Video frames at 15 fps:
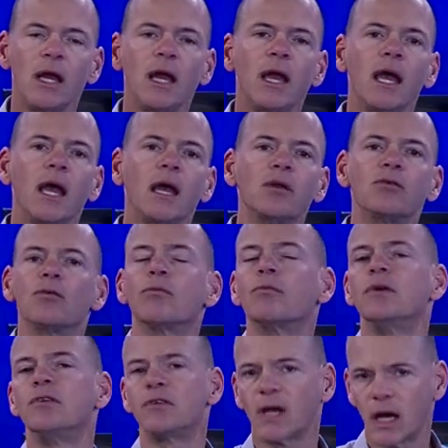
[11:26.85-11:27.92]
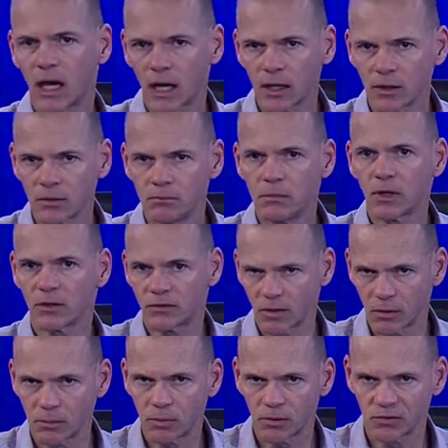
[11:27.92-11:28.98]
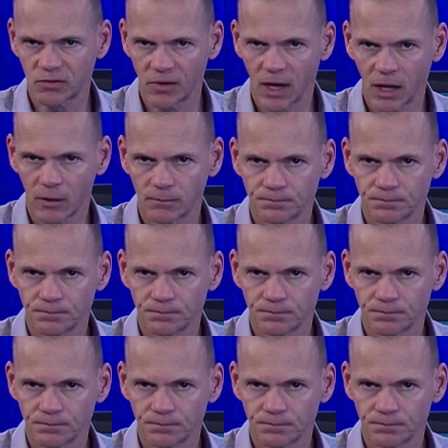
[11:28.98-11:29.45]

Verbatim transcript: and retired military personnel.